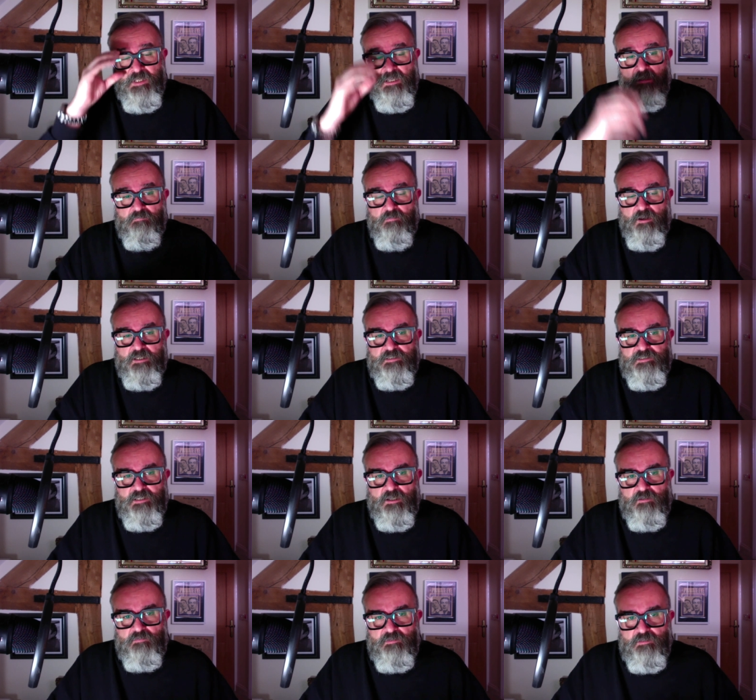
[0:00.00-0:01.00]
Right.
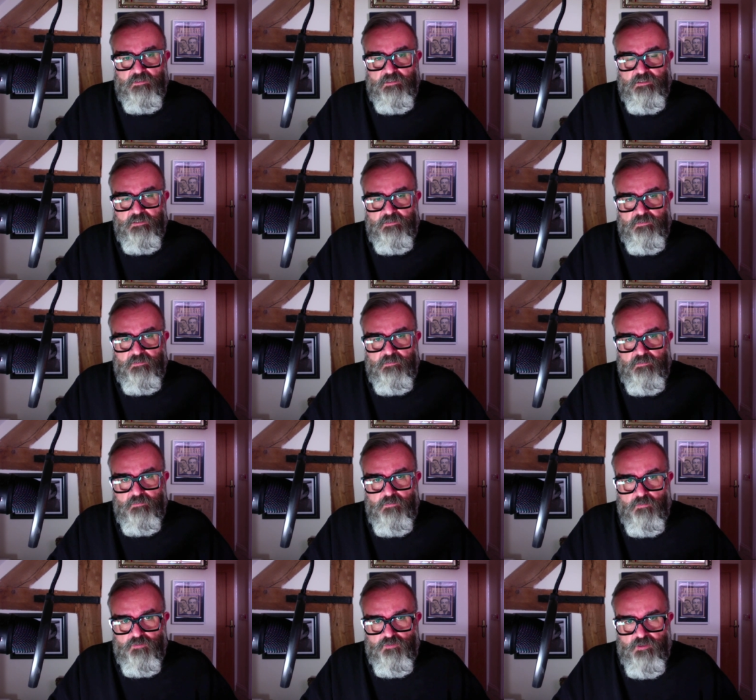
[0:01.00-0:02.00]
So,
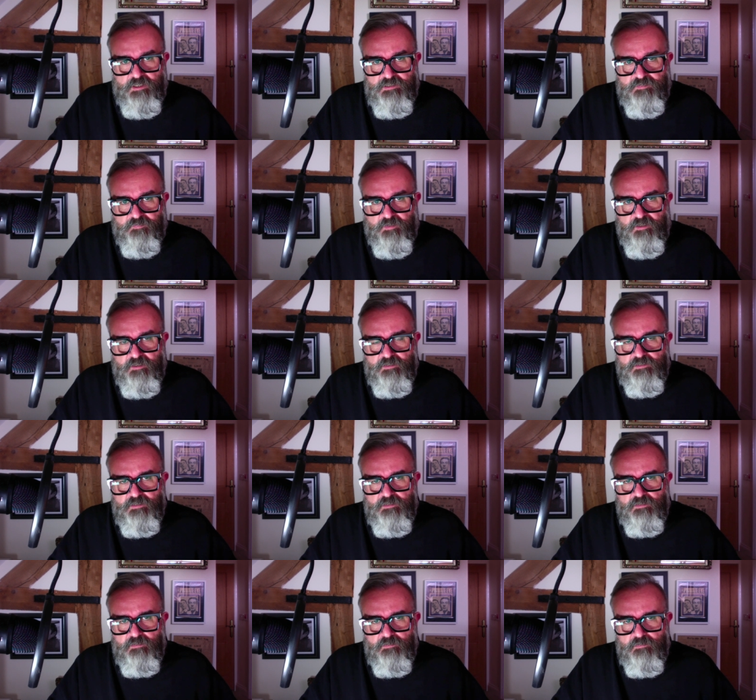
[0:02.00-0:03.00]
not transfers,
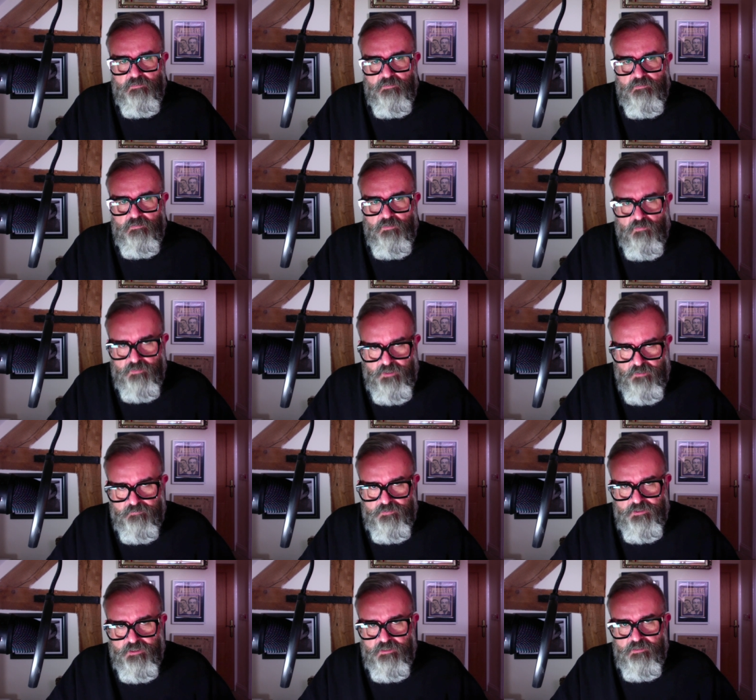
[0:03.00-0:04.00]
not
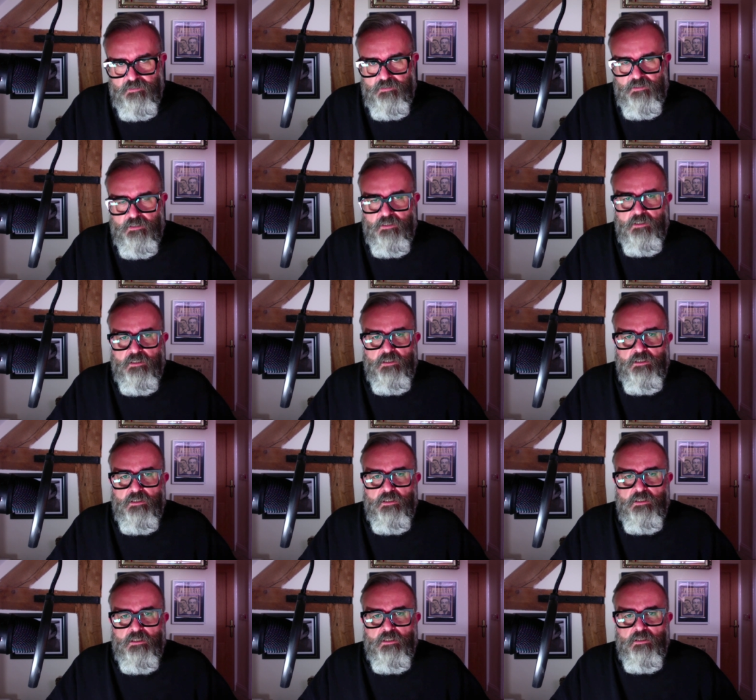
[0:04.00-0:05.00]
coaching.
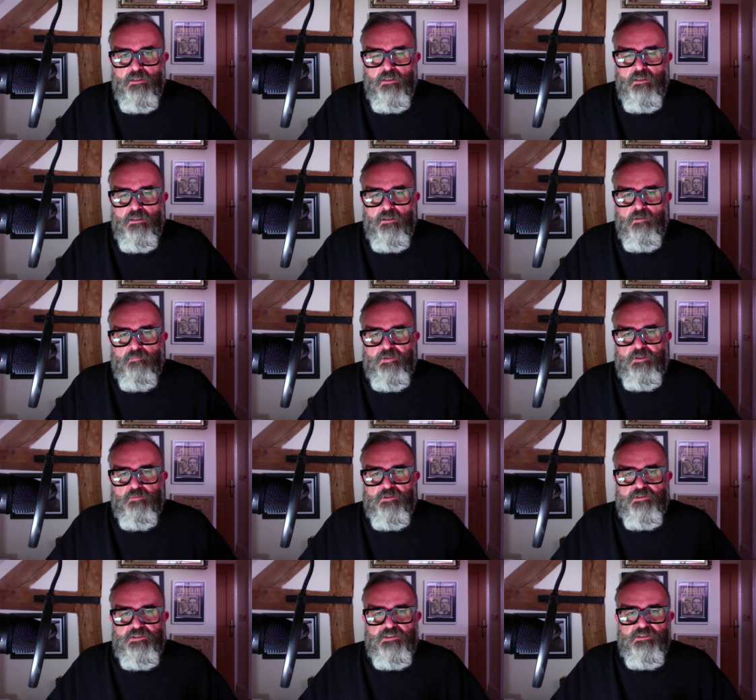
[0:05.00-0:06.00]
But you want
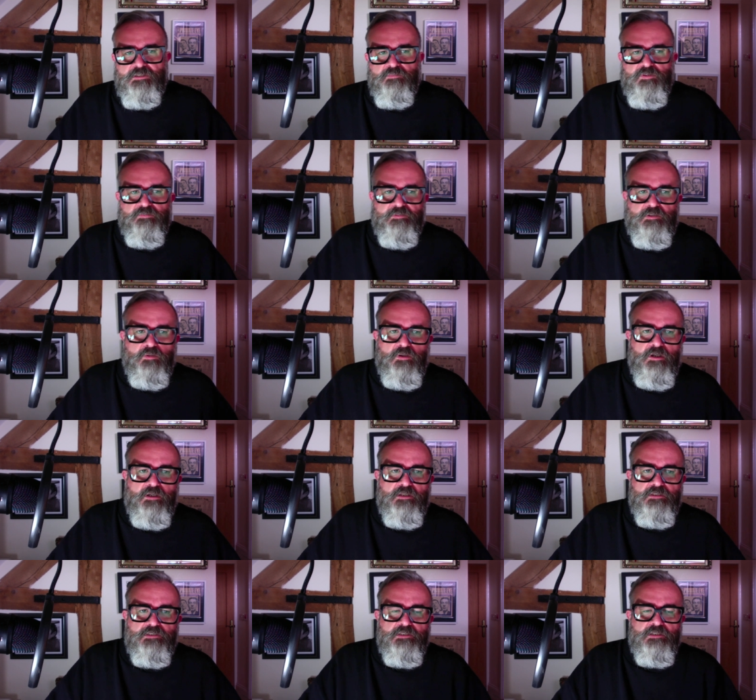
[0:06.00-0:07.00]
a system that
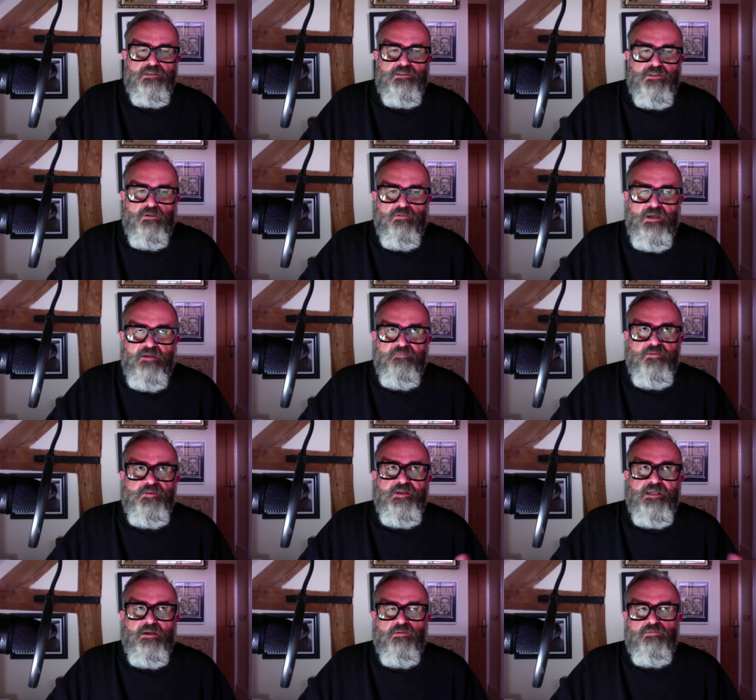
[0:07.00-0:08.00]
requires, so
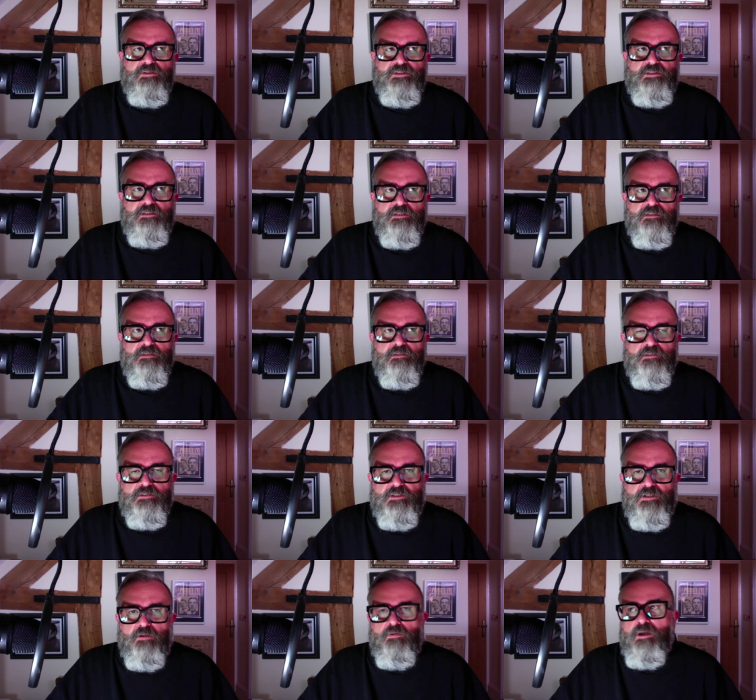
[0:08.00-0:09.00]
everything else,
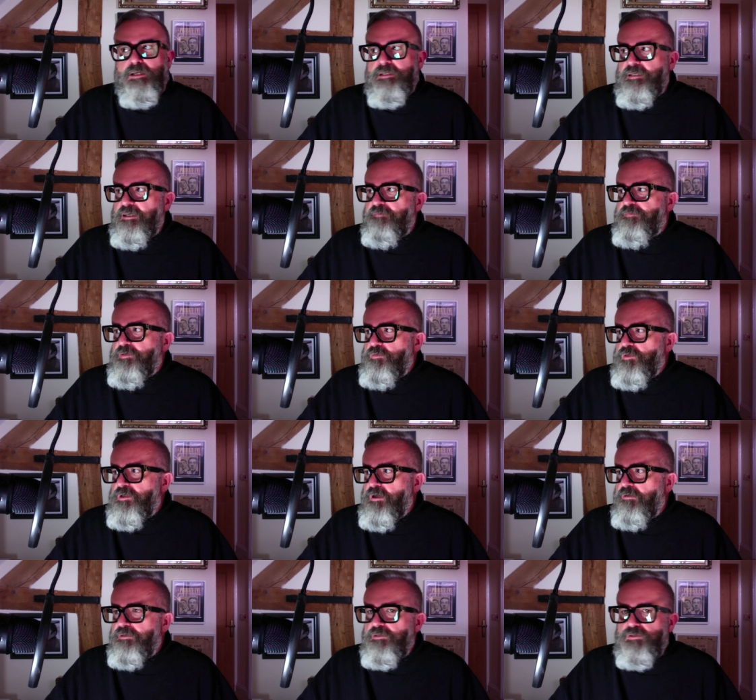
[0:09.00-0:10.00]
so like if you were
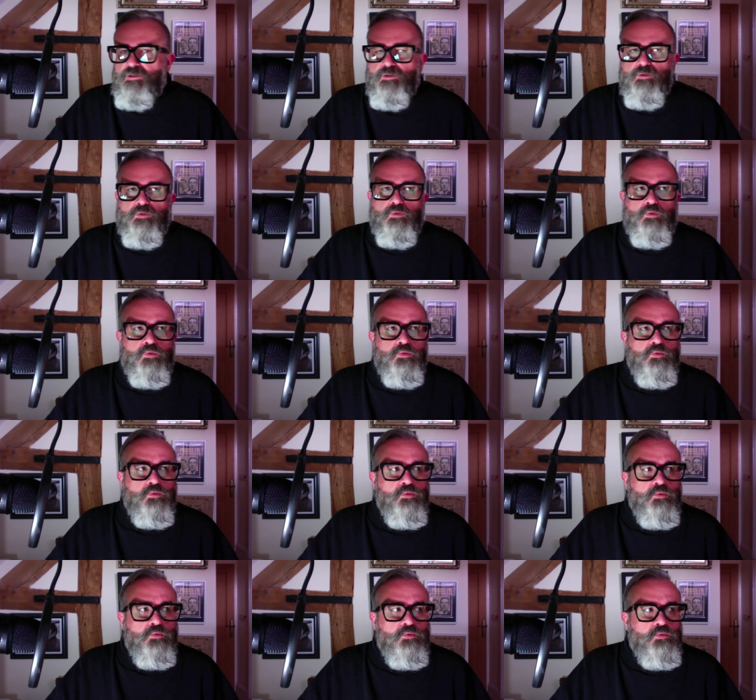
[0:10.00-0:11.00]
going
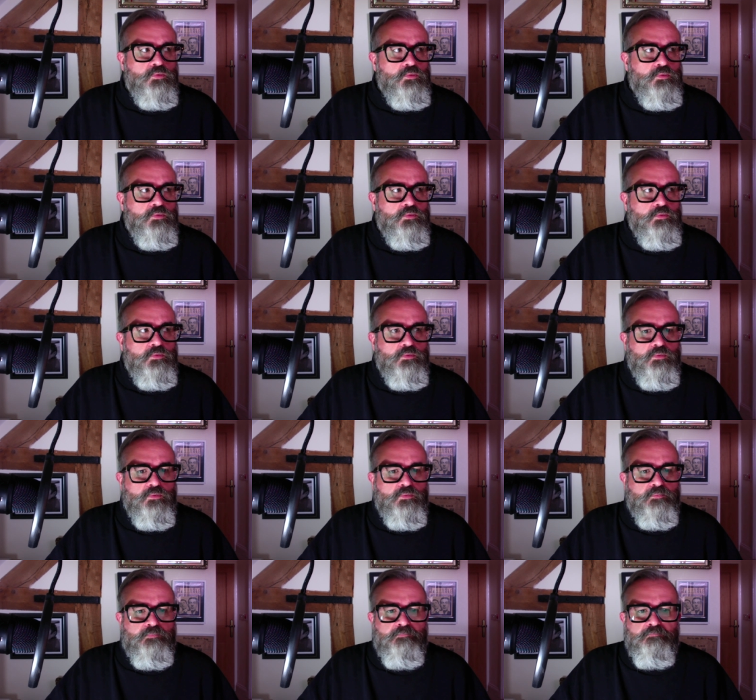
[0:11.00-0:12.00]
to
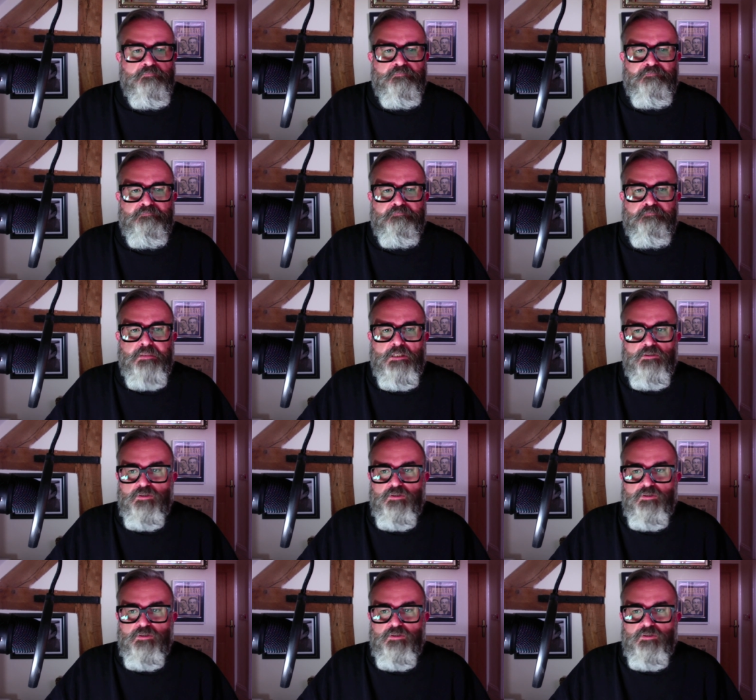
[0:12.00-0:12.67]
build